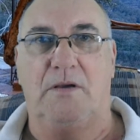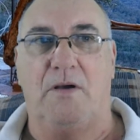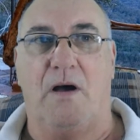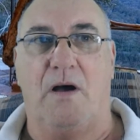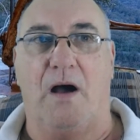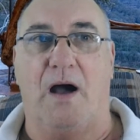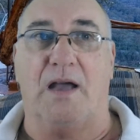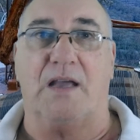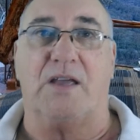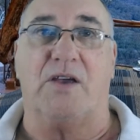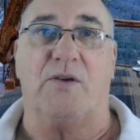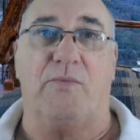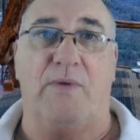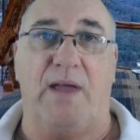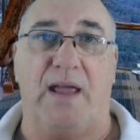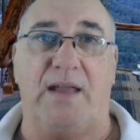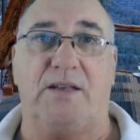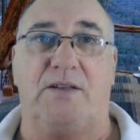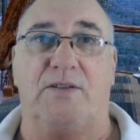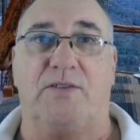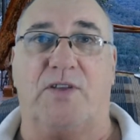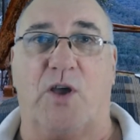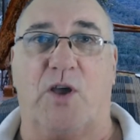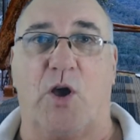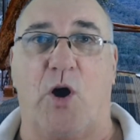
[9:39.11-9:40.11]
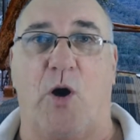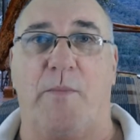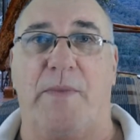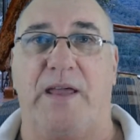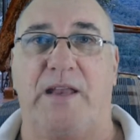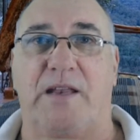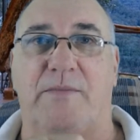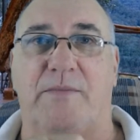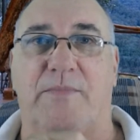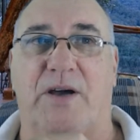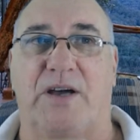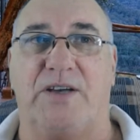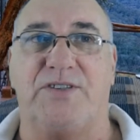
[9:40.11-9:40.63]
I corrected the
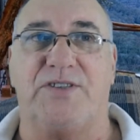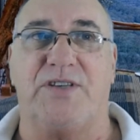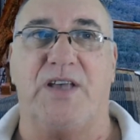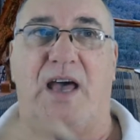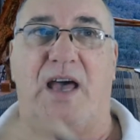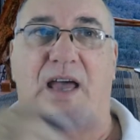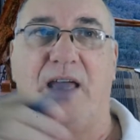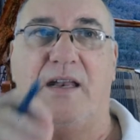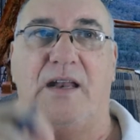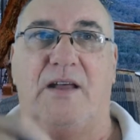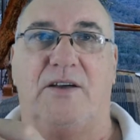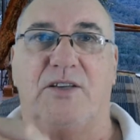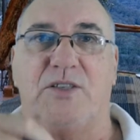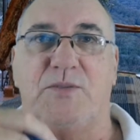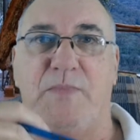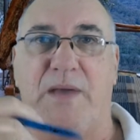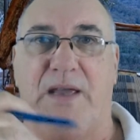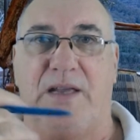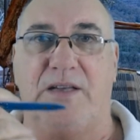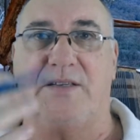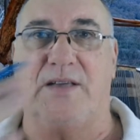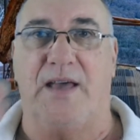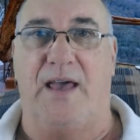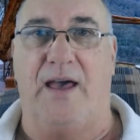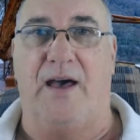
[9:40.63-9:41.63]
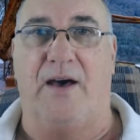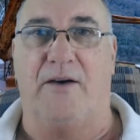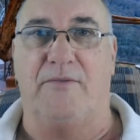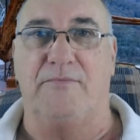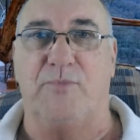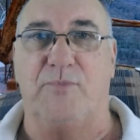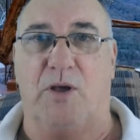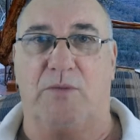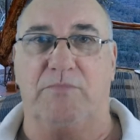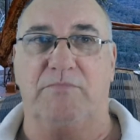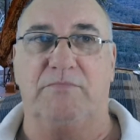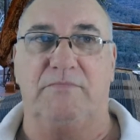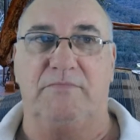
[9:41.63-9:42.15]
commenter by saying no, it's MGTOW,
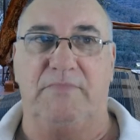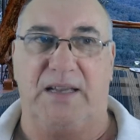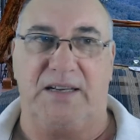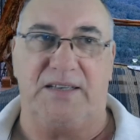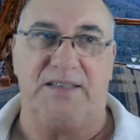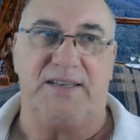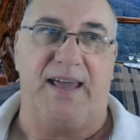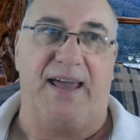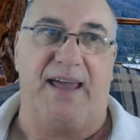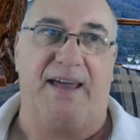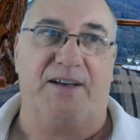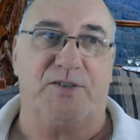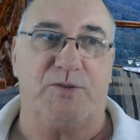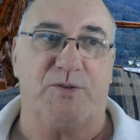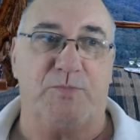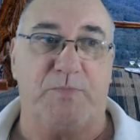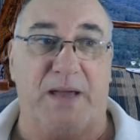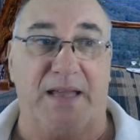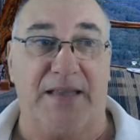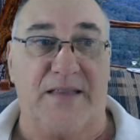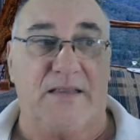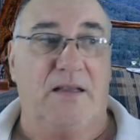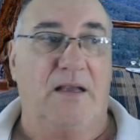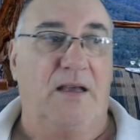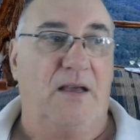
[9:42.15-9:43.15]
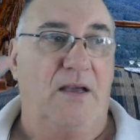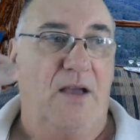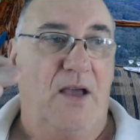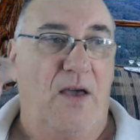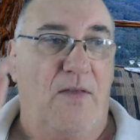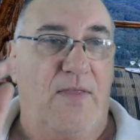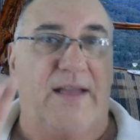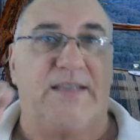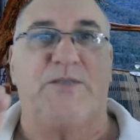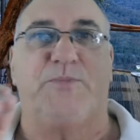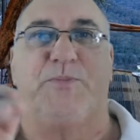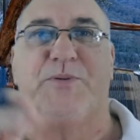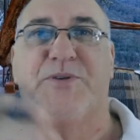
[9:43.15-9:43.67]
not MGTOWs. But
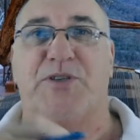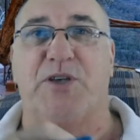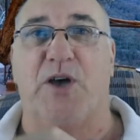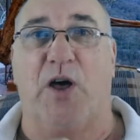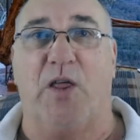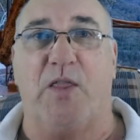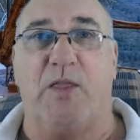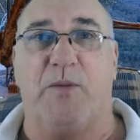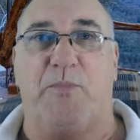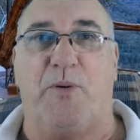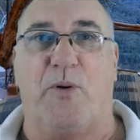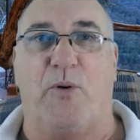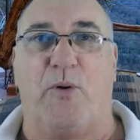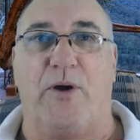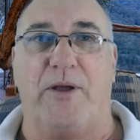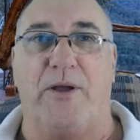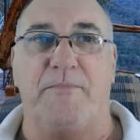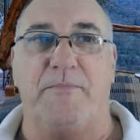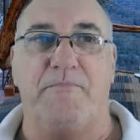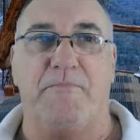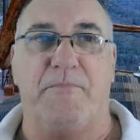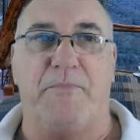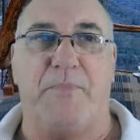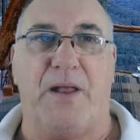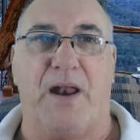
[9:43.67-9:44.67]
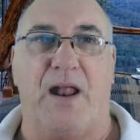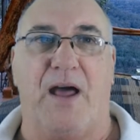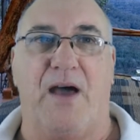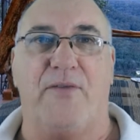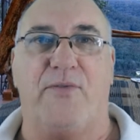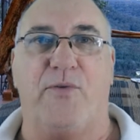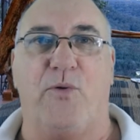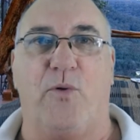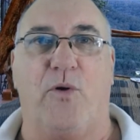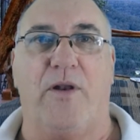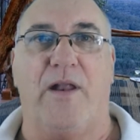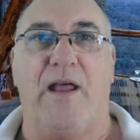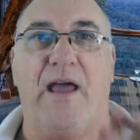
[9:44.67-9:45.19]
that's beside the point. But I
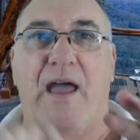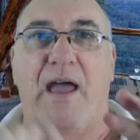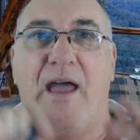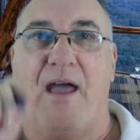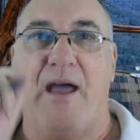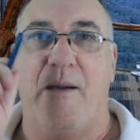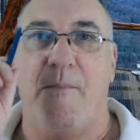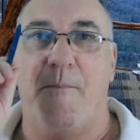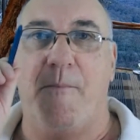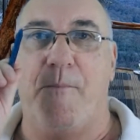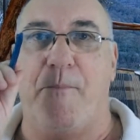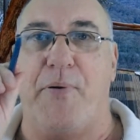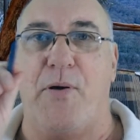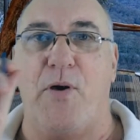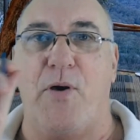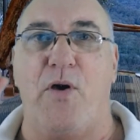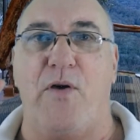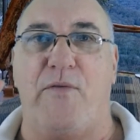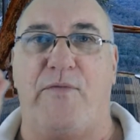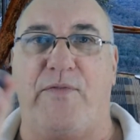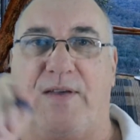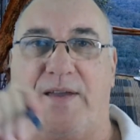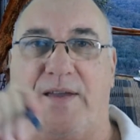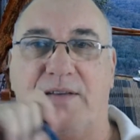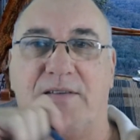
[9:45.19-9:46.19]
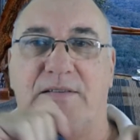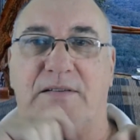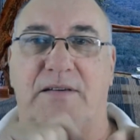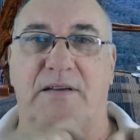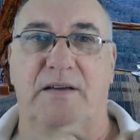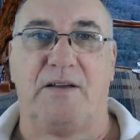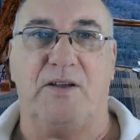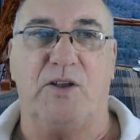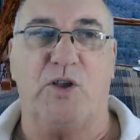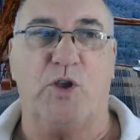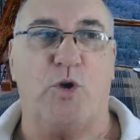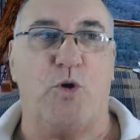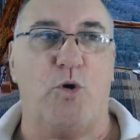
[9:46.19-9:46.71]
thought, perfect.
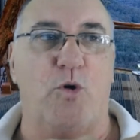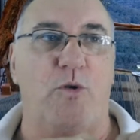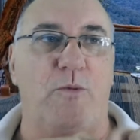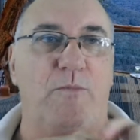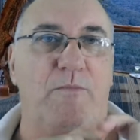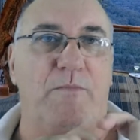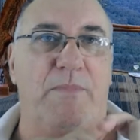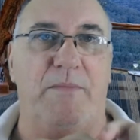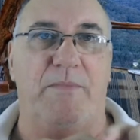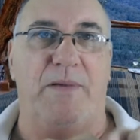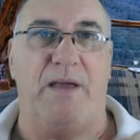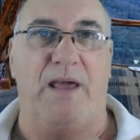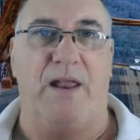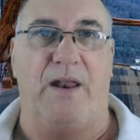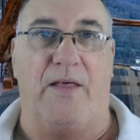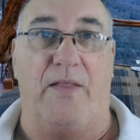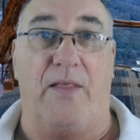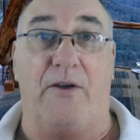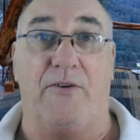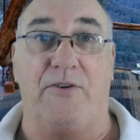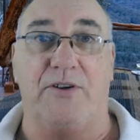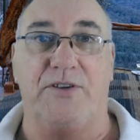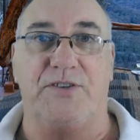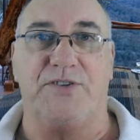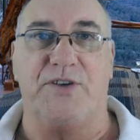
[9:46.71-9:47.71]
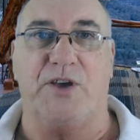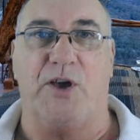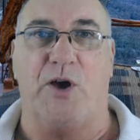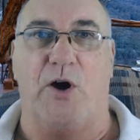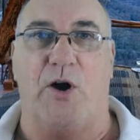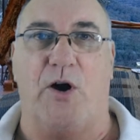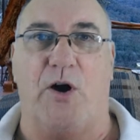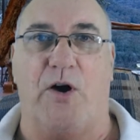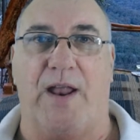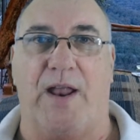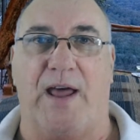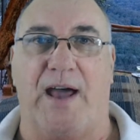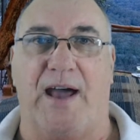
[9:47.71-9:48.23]
Couldn't be better. There is a
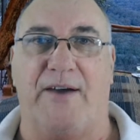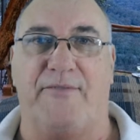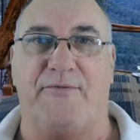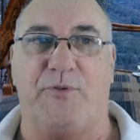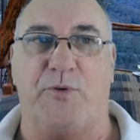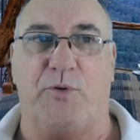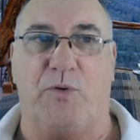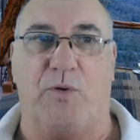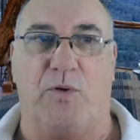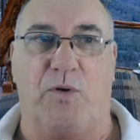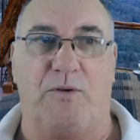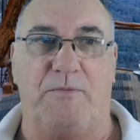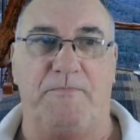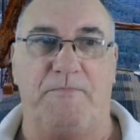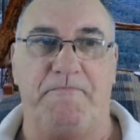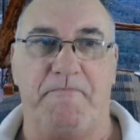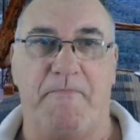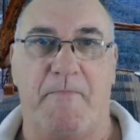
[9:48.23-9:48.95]
God after all.